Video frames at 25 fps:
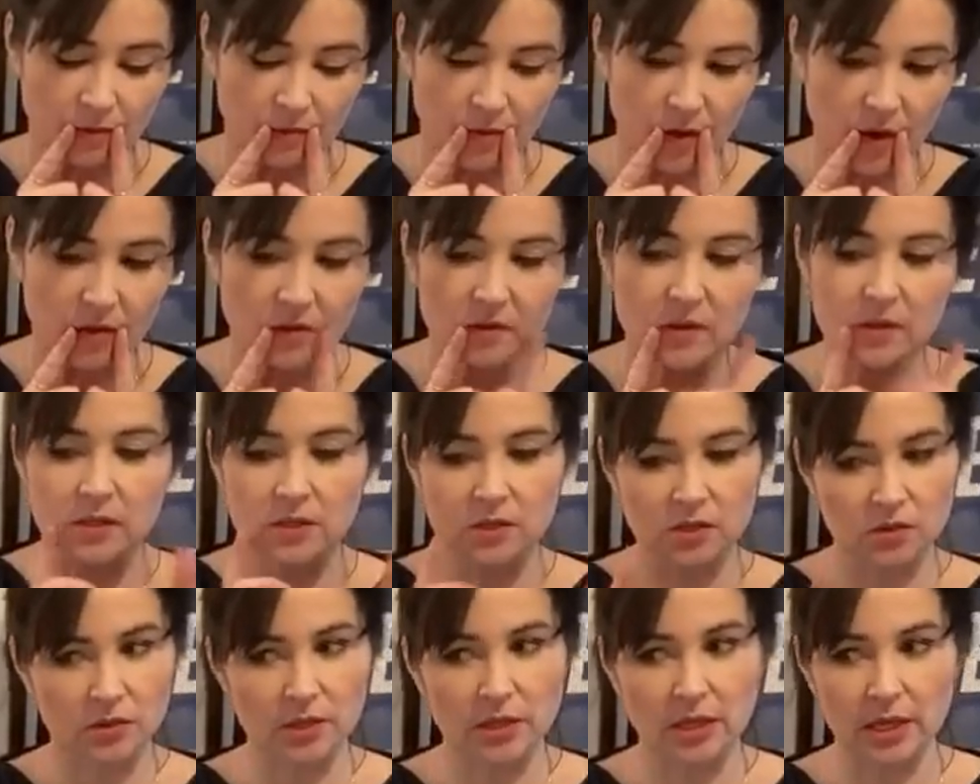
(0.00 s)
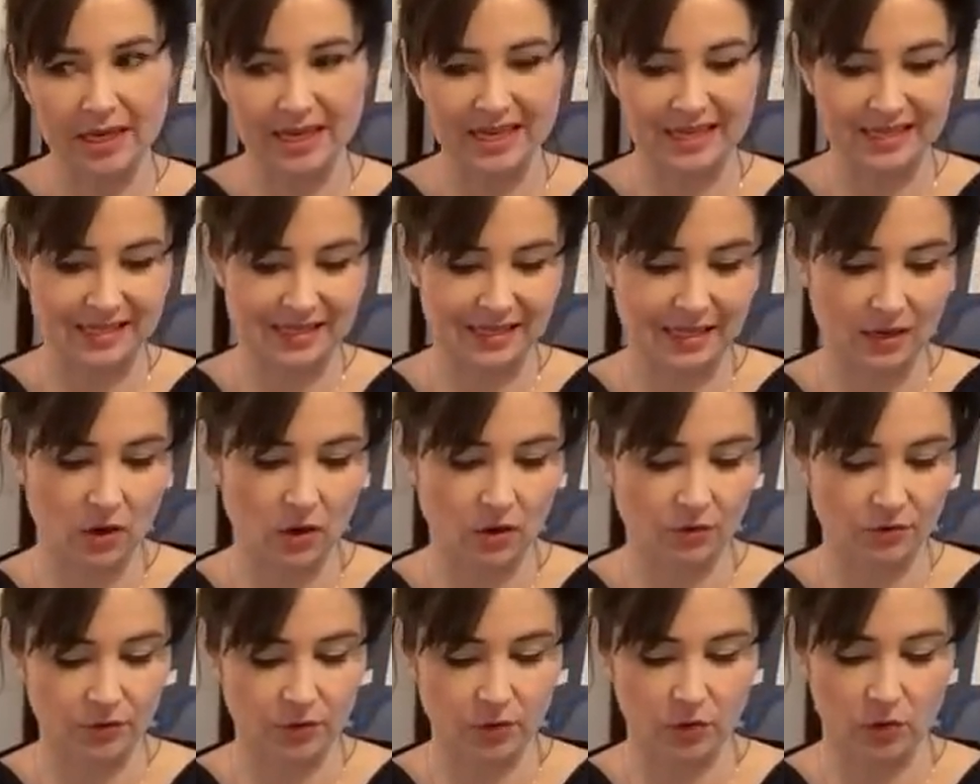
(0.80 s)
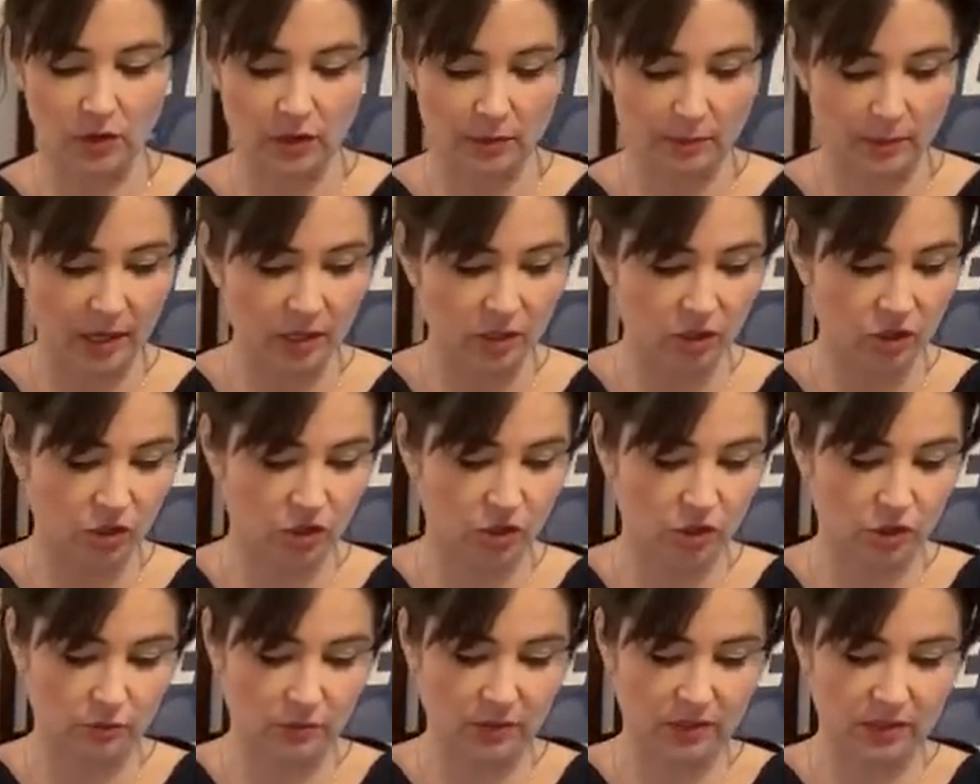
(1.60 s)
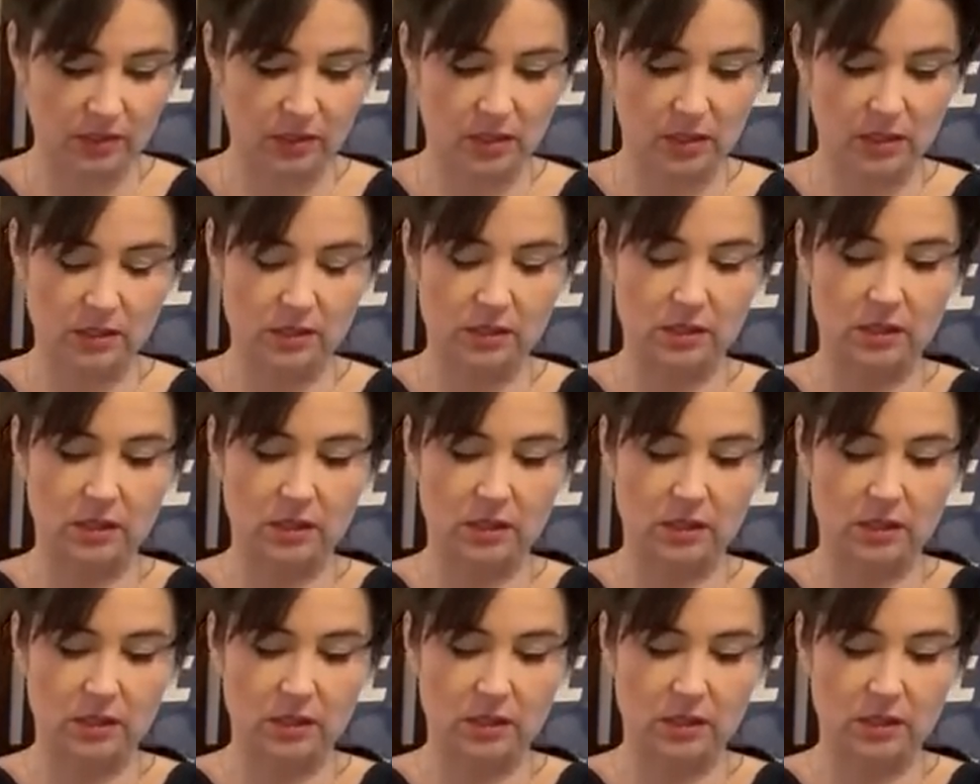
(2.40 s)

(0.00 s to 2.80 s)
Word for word: rather than doing taking off and on, I might just do my side